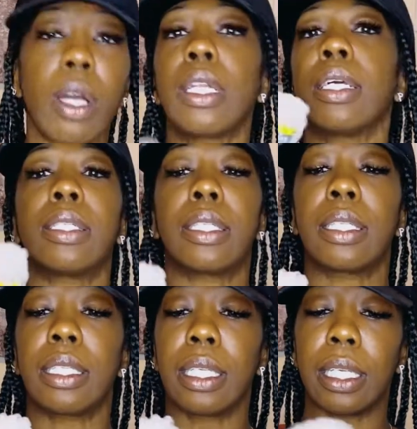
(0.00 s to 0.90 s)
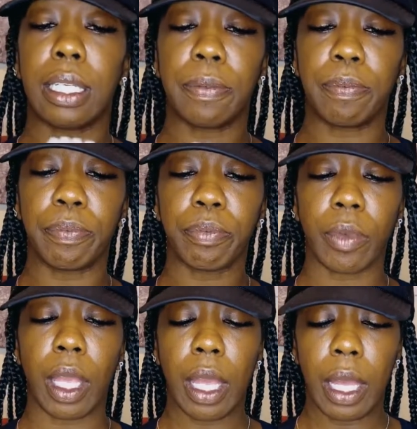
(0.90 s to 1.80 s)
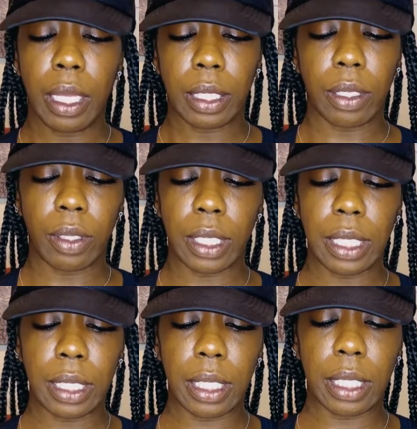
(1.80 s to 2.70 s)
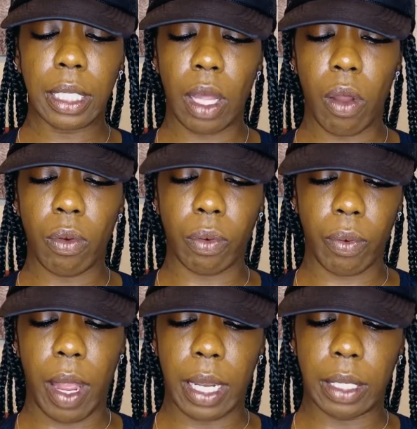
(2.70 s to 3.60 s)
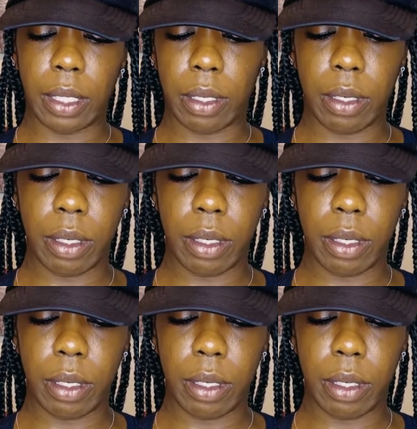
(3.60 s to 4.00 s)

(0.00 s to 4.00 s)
let's see. So, this is the salt grinder.